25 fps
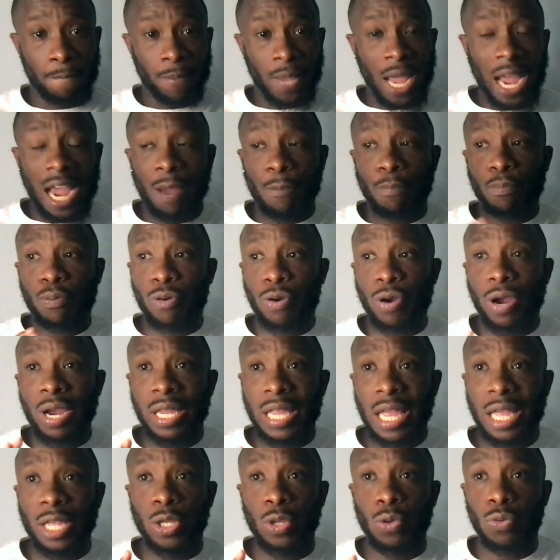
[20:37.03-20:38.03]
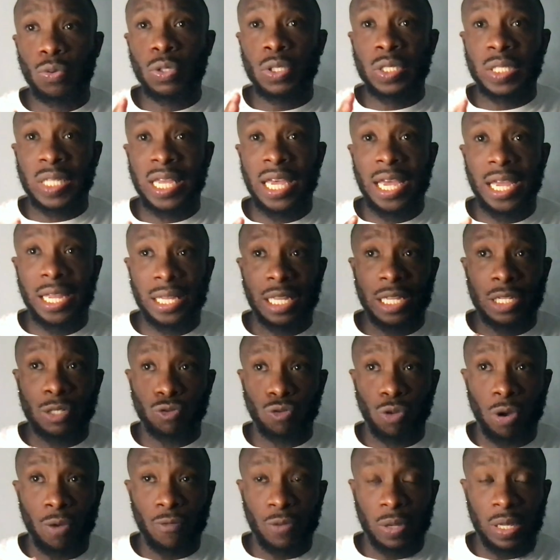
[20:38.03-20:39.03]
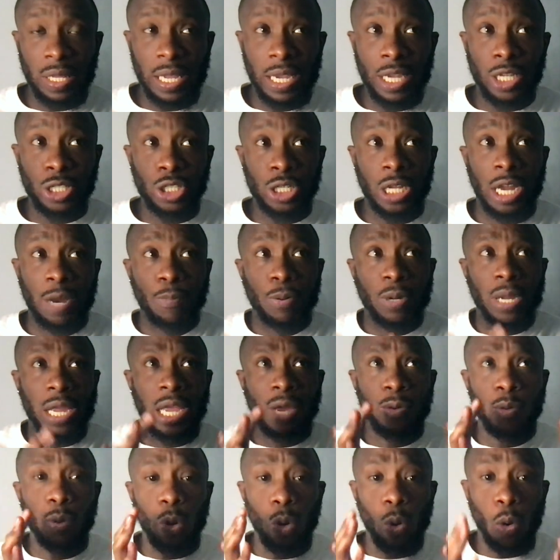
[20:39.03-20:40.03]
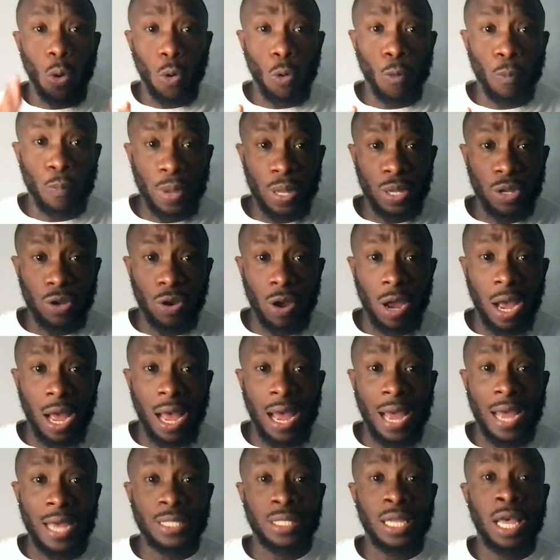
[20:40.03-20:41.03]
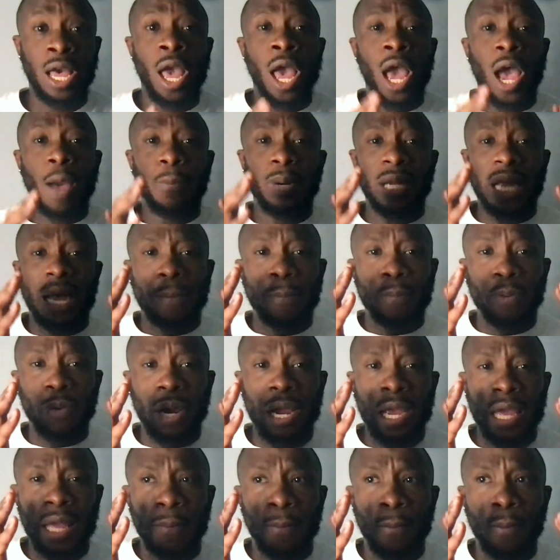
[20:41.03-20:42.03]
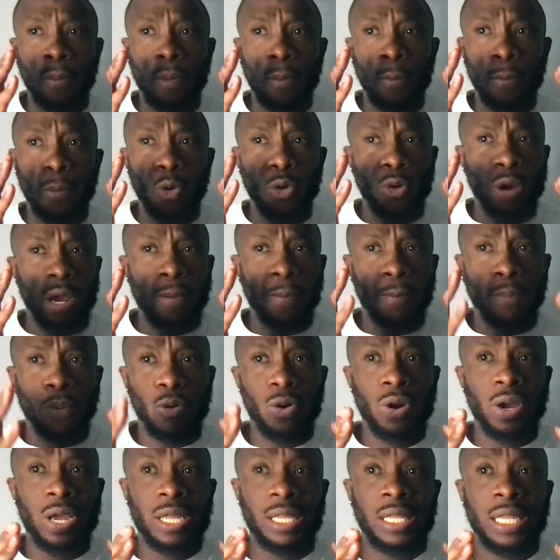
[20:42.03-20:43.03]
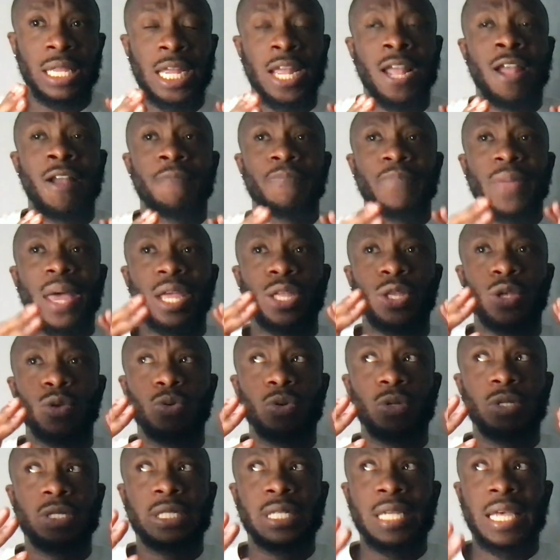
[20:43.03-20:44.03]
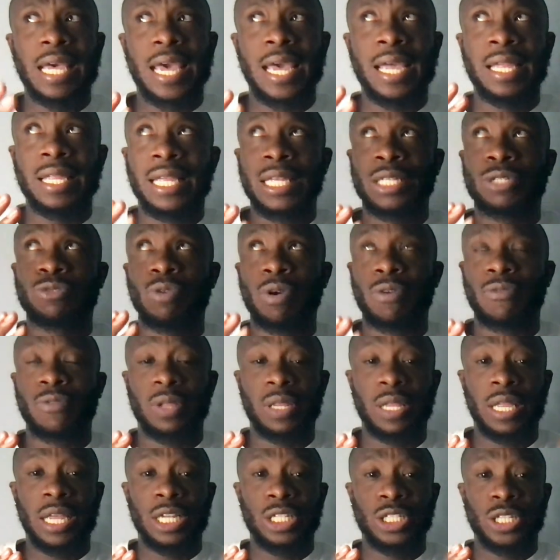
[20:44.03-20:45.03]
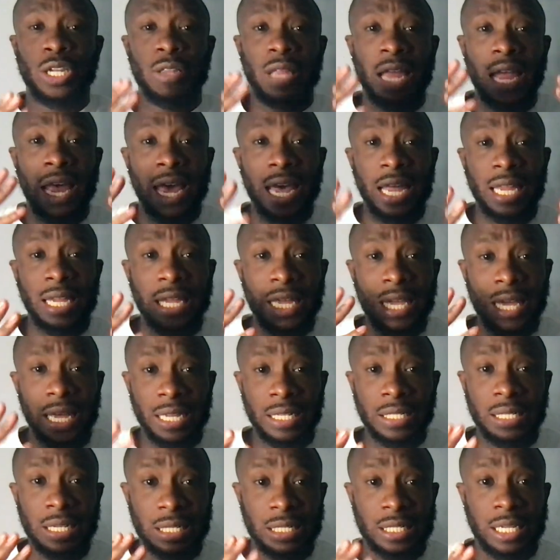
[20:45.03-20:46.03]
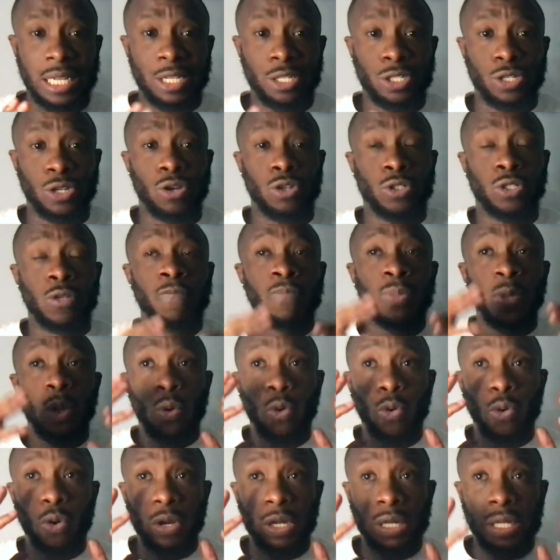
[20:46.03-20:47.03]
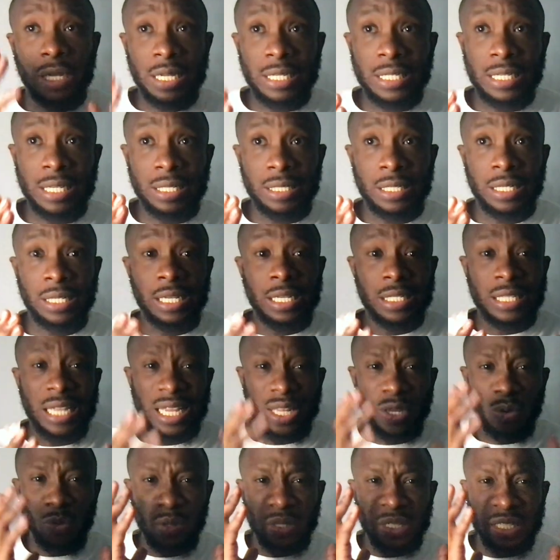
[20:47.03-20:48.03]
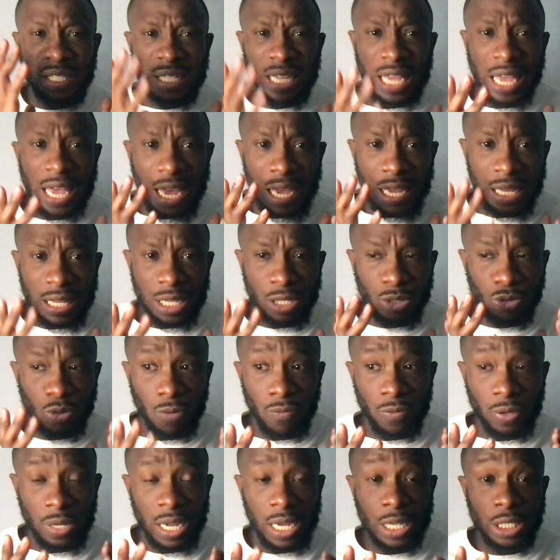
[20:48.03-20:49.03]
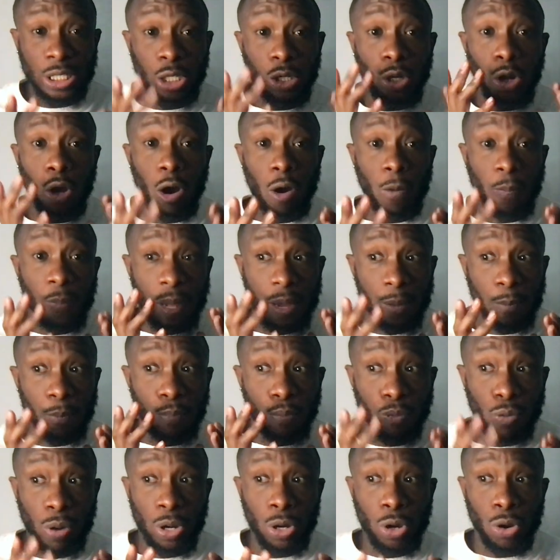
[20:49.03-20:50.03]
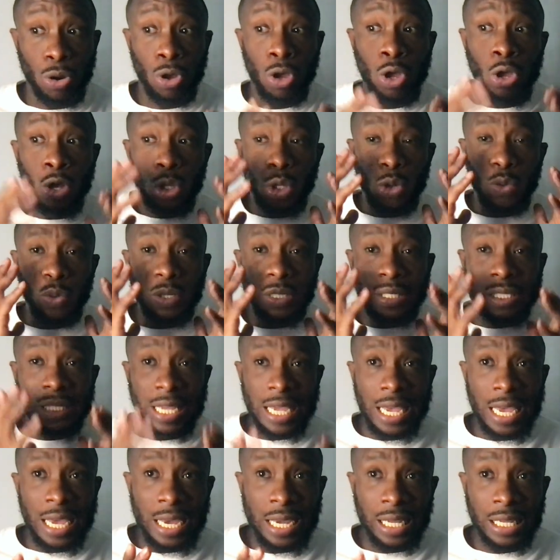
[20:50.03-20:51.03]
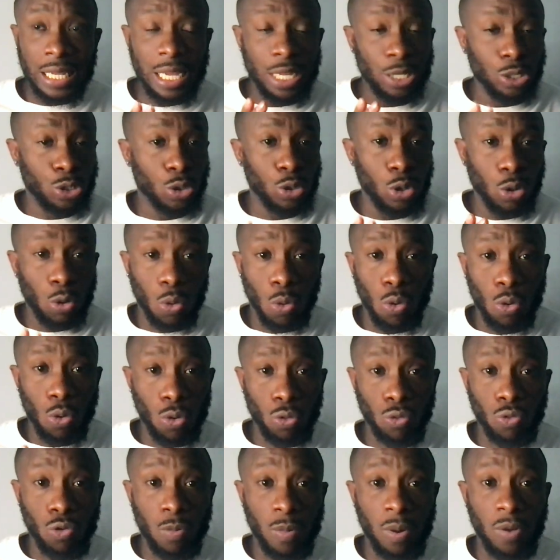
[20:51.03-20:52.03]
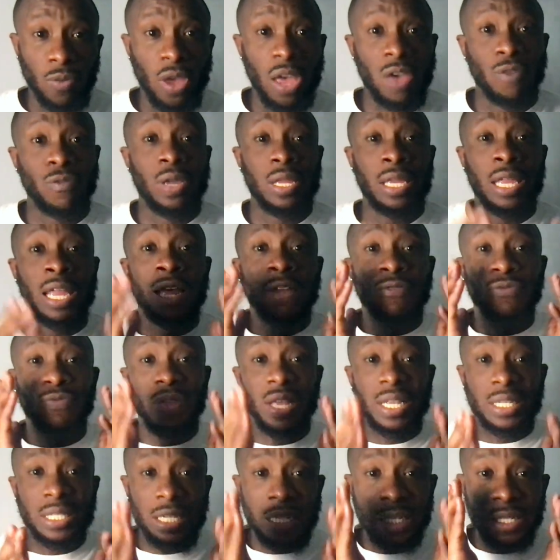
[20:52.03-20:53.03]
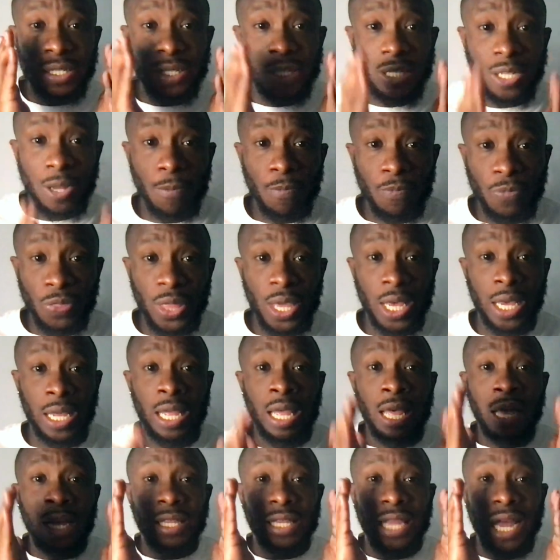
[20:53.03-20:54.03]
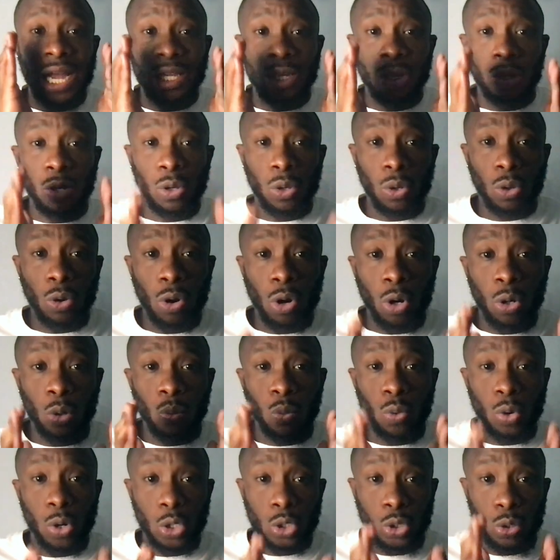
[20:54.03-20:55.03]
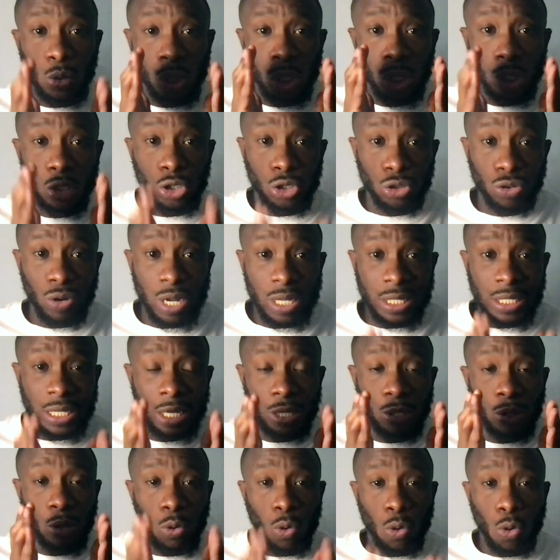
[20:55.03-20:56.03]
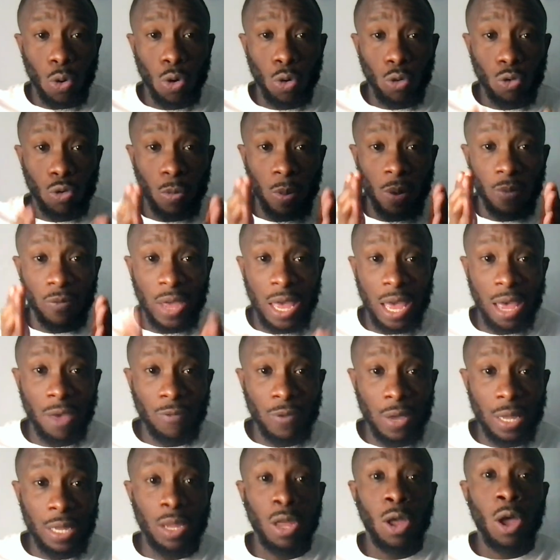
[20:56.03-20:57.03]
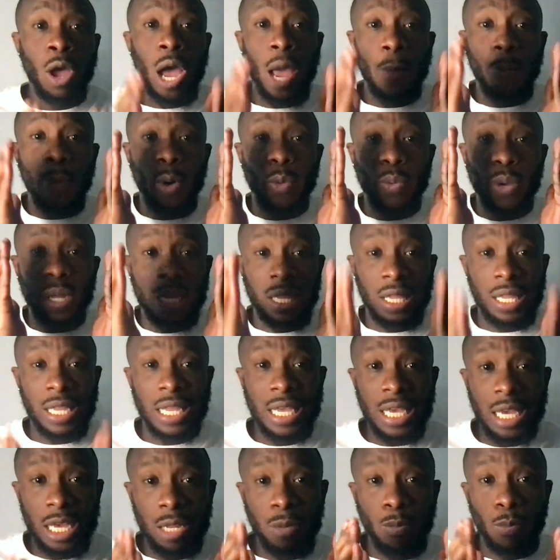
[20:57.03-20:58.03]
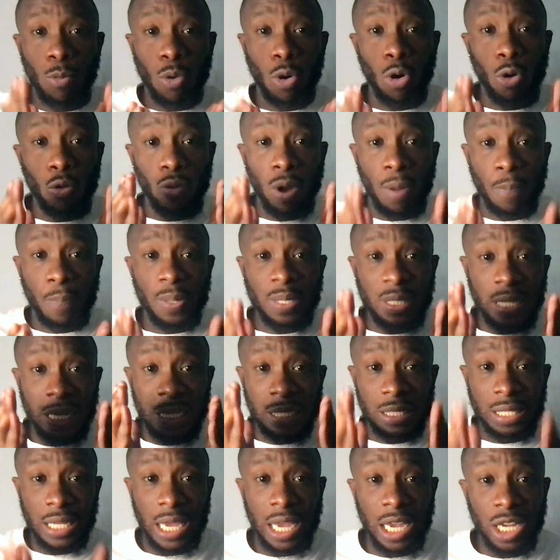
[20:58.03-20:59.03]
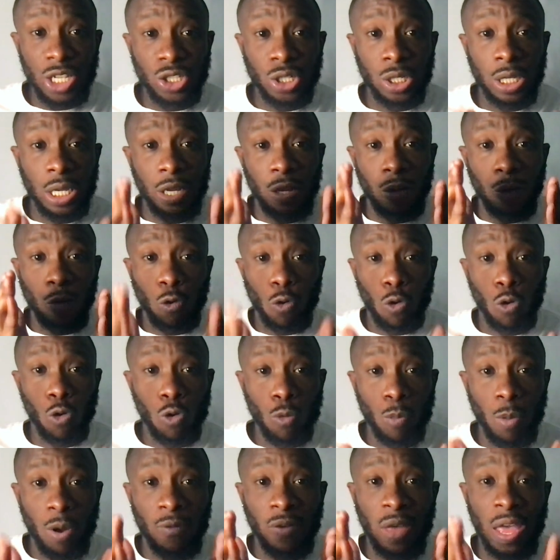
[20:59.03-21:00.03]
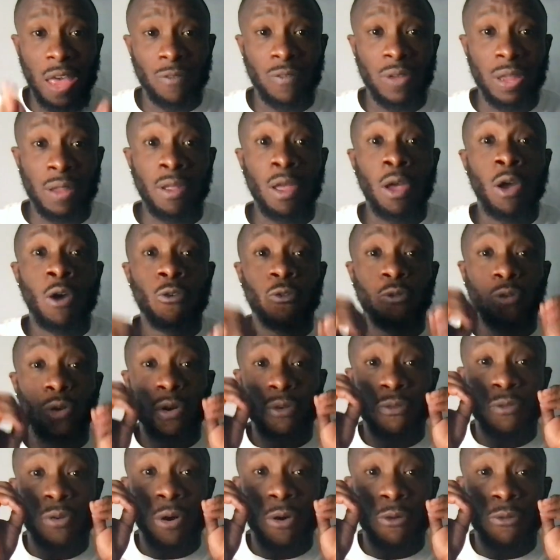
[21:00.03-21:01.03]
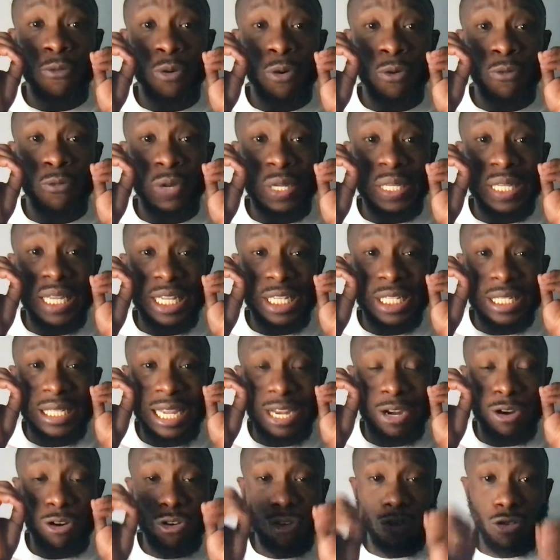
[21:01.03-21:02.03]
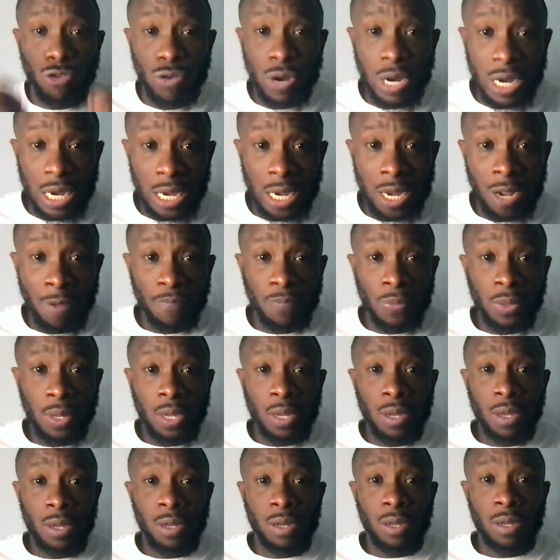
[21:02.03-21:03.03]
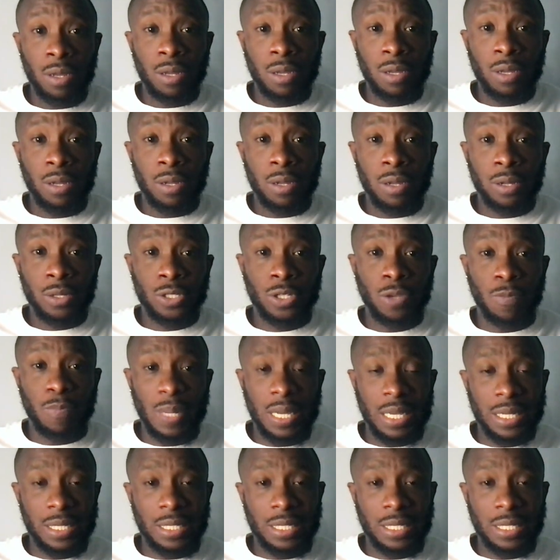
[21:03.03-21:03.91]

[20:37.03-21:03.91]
I pray that you will take this revelation. I pray that it will open your eyes. But I pray more importantly that you will take this revelation, that any intercessors who are listening to this, that you will take this revelation up in prayer. You will take it into the courtroom of heaven. This is something that the Lord wants to address in the courtroom of heaven, but we need more representation in the courtroom of heaven for, for, for, for this decree to be